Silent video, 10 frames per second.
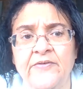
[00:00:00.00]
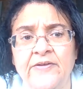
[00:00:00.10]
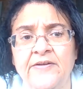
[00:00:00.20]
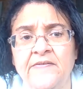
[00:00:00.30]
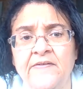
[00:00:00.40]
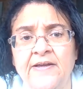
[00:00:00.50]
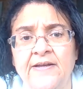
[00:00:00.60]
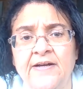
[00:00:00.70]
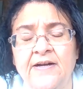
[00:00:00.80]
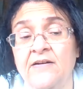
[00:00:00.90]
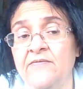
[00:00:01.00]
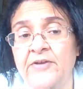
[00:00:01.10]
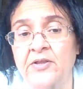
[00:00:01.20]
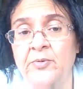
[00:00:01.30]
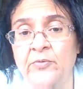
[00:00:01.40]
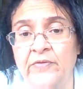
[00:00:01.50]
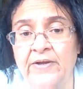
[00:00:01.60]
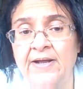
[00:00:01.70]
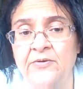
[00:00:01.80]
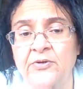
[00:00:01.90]
again, that are available over the
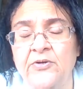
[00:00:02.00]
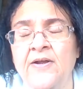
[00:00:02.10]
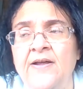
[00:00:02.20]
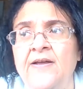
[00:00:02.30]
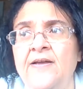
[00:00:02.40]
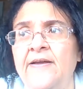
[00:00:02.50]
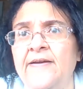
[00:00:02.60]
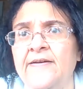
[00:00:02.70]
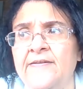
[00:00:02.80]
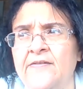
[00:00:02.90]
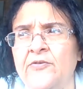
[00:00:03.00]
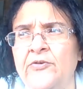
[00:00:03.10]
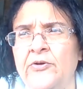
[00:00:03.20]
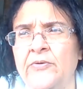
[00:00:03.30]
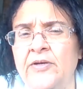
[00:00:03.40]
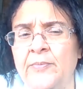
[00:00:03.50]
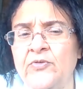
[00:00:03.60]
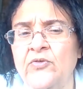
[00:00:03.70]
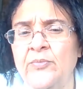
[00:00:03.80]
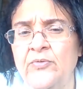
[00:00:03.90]
counter, and so you don't need a
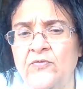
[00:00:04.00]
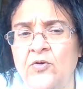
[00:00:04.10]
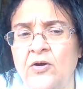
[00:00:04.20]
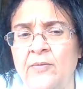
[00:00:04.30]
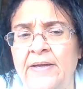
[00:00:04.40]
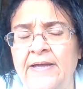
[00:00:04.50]
prescription for them.